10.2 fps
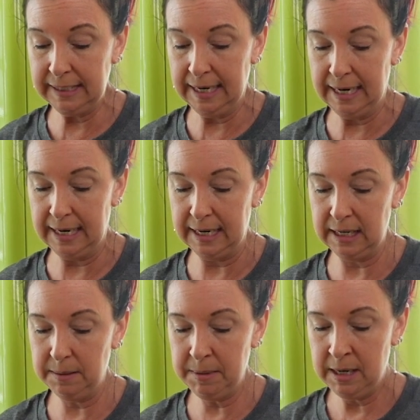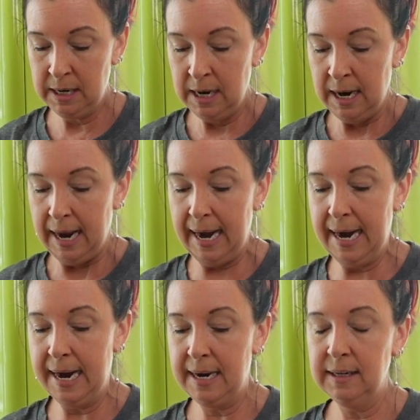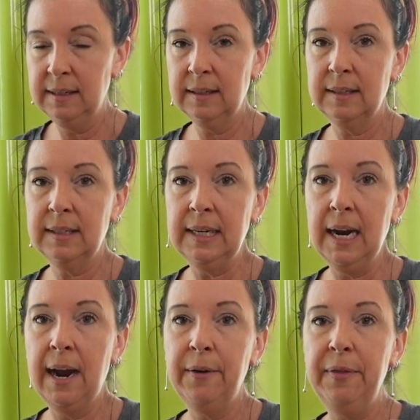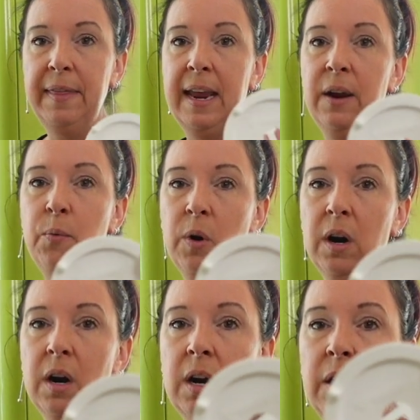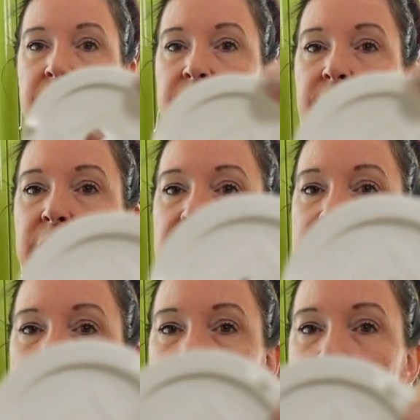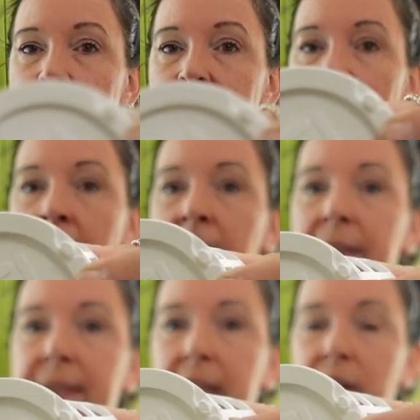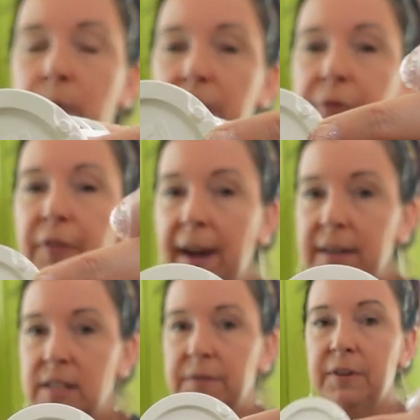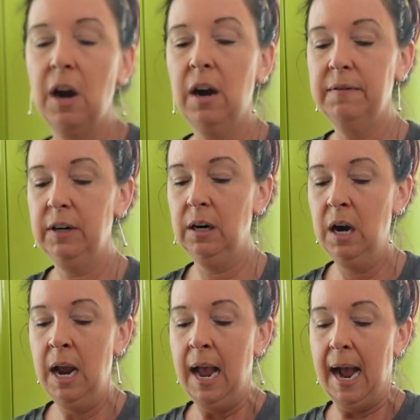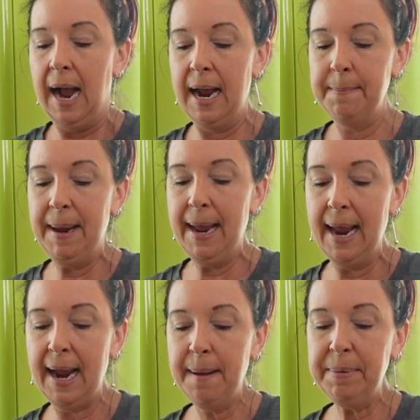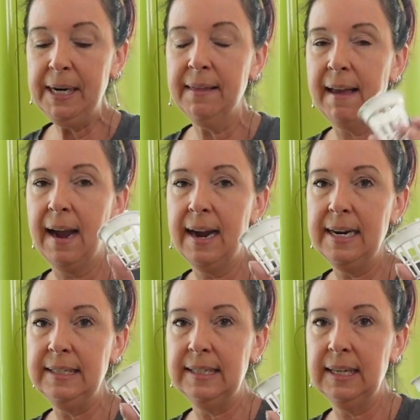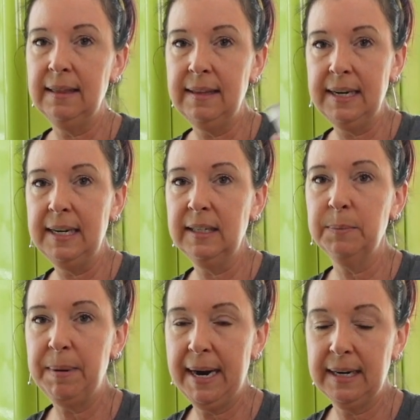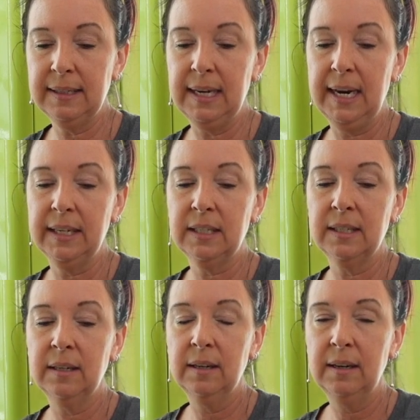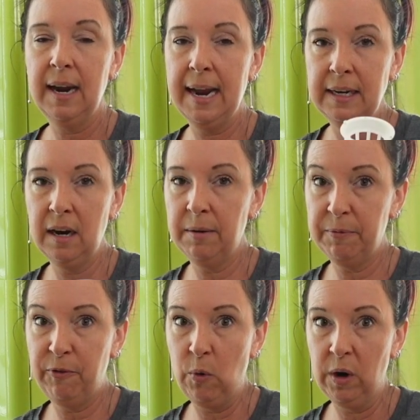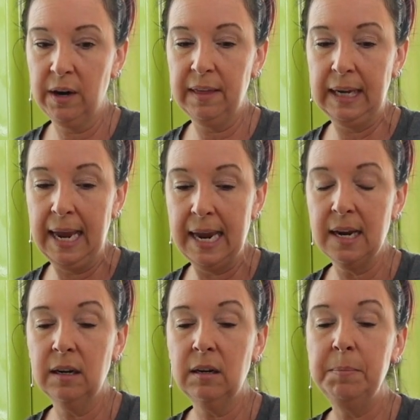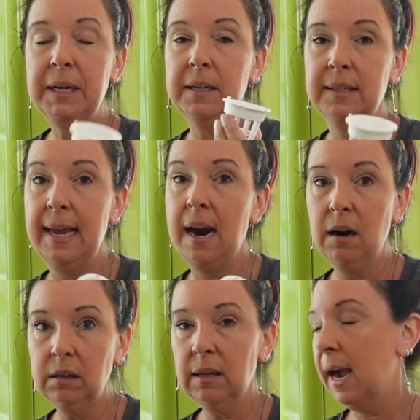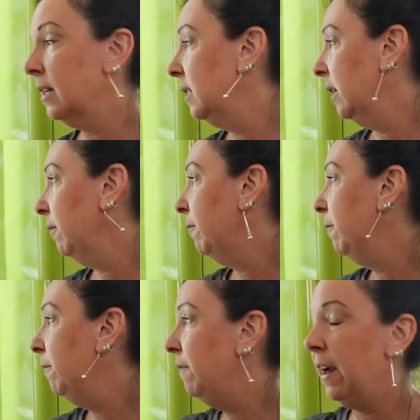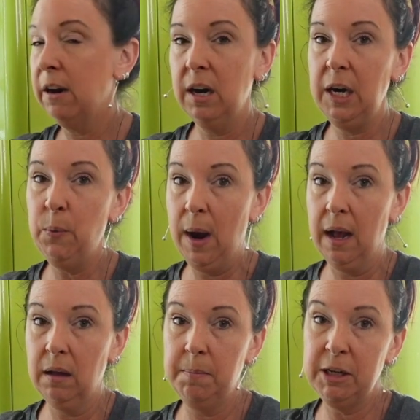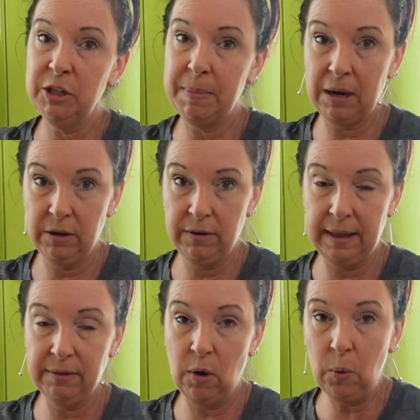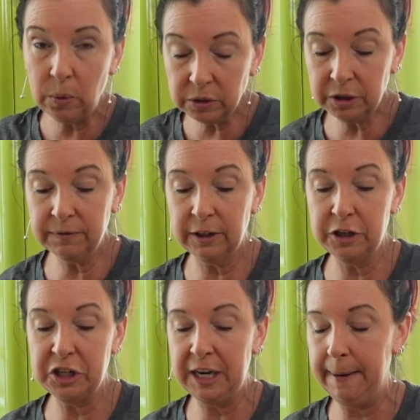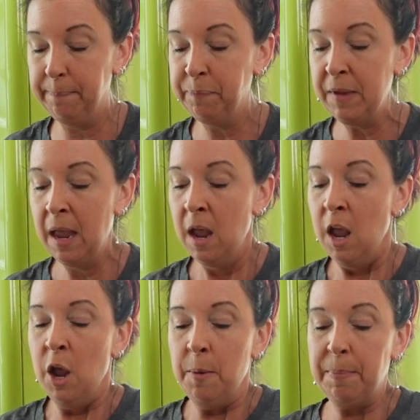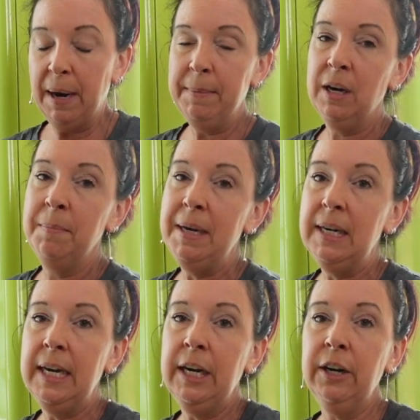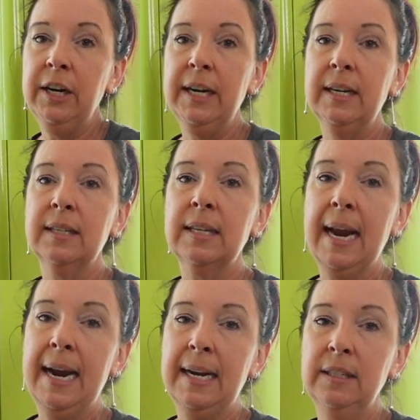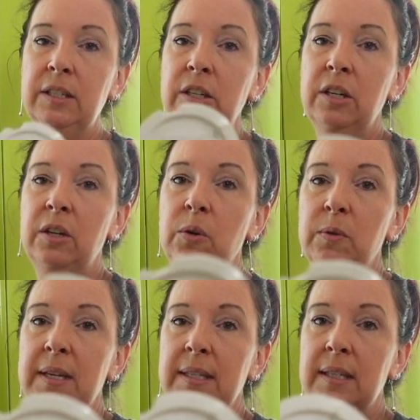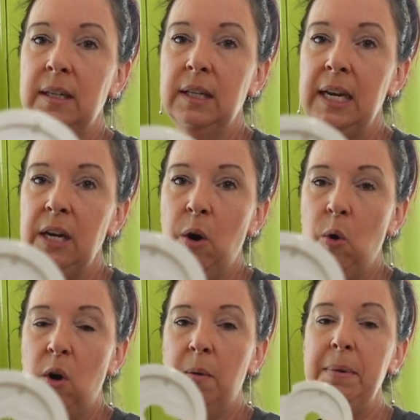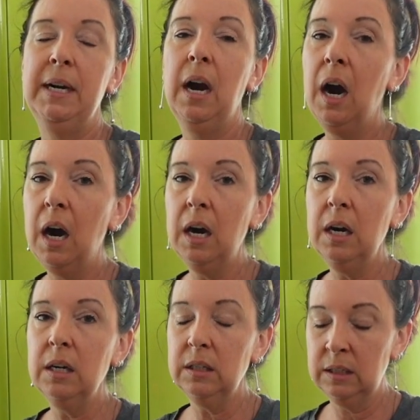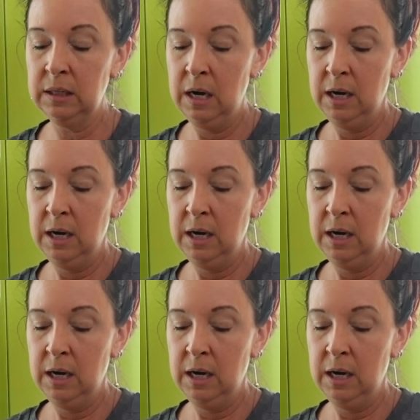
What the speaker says: time and see how they work versus the reflective cover. I'm happy that I did these baskets, ended up for the kale, because they are locked in very well, much better than the older version. But I'm gonna be curious as to this little keyhole, because